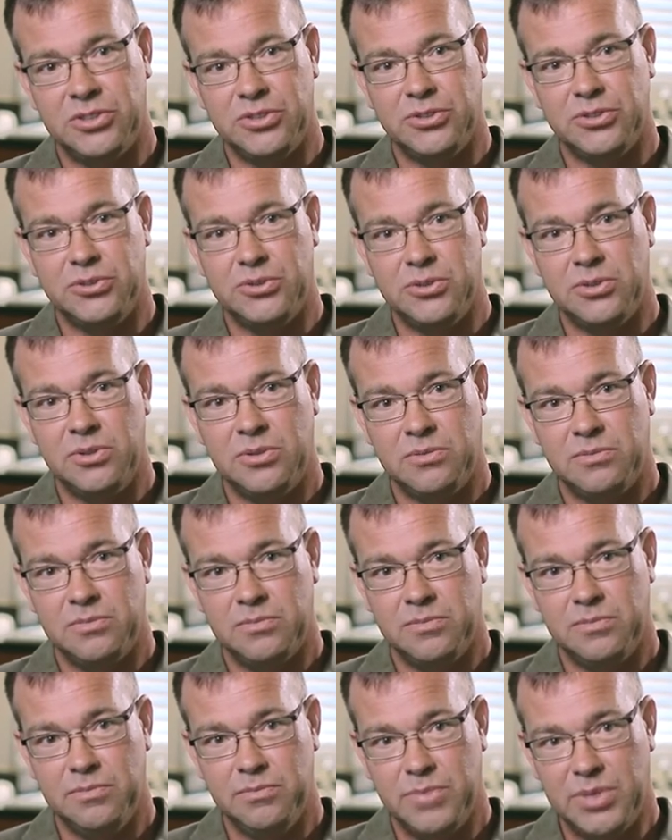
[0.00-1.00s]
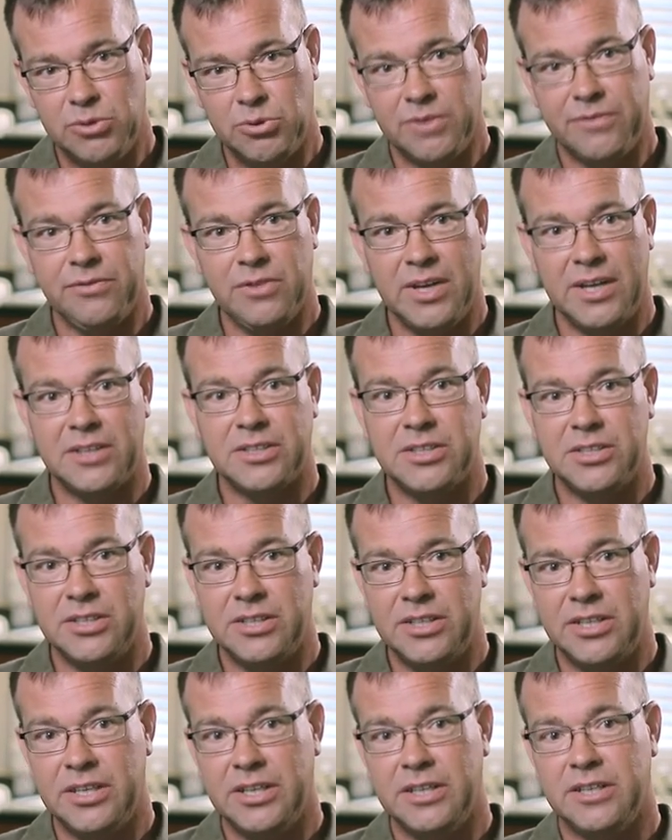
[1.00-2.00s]
to be
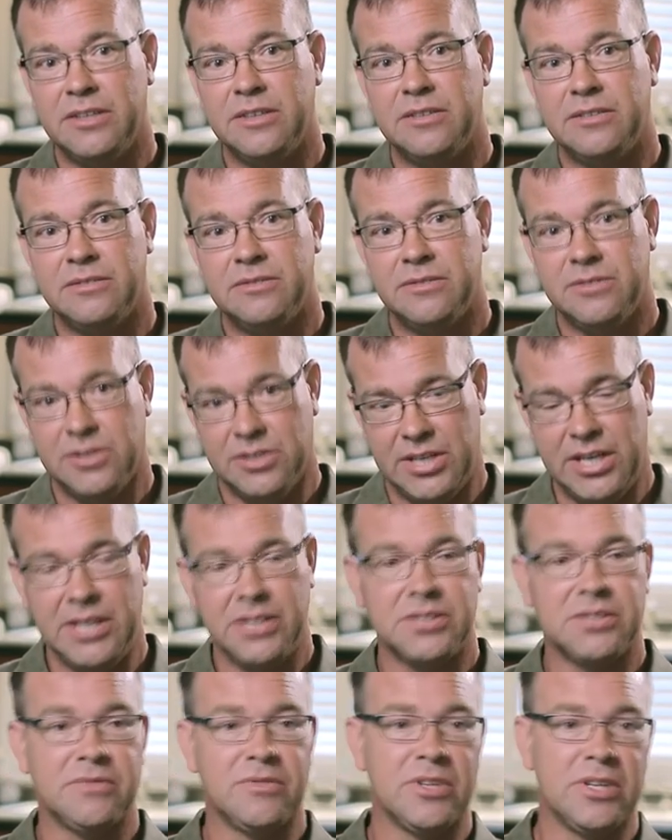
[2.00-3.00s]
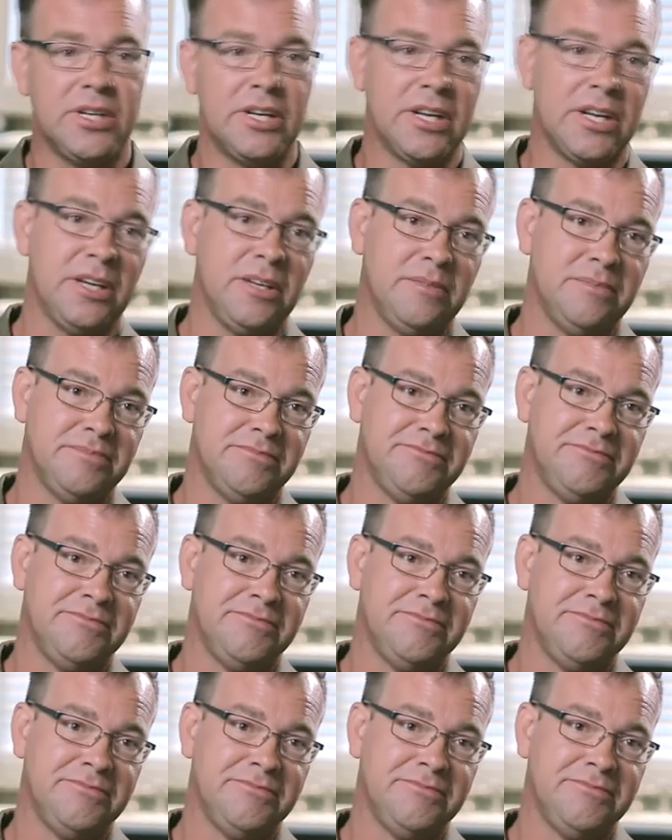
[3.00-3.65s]
reflected in the taste of the honey.